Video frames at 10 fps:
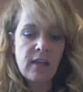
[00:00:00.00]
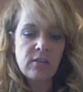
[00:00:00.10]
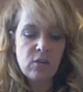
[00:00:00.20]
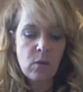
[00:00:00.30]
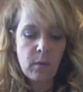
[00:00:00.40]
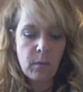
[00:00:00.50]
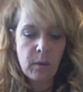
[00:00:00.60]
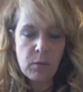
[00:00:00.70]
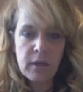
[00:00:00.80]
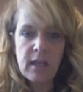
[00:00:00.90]
And so when
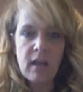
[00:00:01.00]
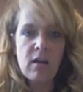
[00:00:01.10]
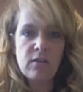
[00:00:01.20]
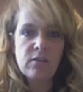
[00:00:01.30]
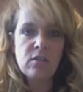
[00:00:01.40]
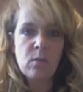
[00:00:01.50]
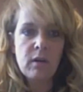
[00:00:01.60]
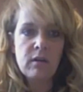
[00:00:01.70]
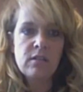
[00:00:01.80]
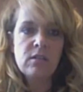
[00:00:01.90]
we bring that conscious
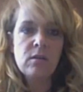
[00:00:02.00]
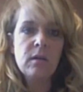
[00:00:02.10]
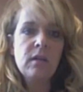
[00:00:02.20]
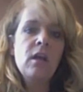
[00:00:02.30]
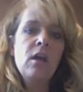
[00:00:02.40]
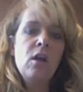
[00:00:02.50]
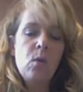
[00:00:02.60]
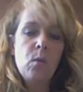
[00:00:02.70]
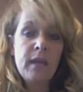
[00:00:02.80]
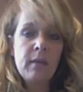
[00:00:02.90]
awareness to it,
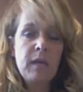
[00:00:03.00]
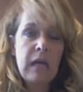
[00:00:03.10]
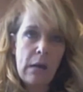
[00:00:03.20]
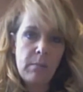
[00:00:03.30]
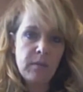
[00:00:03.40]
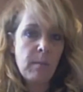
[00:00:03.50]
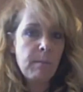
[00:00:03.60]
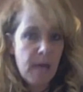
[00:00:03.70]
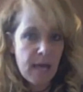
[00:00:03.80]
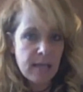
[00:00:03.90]
we can become the
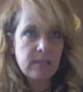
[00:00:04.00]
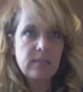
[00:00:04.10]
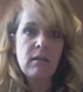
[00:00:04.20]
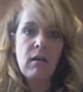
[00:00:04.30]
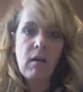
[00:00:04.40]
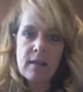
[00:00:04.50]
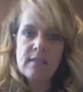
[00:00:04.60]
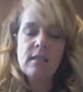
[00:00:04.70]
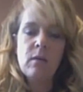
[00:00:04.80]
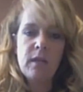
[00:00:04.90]
best us
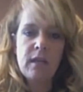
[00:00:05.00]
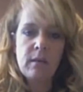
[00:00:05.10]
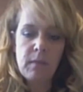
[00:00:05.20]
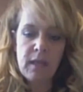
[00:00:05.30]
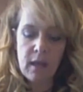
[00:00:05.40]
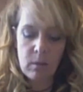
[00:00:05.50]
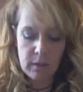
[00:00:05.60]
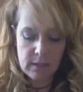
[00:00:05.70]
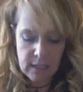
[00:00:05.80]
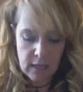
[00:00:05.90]
that we can be, and
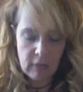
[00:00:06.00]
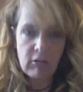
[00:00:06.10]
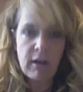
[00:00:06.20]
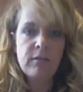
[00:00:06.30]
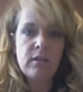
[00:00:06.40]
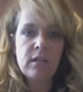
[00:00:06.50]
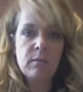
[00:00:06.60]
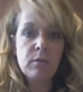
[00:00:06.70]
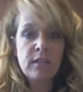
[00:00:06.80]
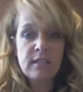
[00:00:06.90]
we stay grounded in
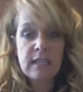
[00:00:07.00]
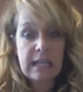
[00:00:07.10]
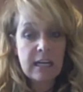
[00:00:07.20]
the present.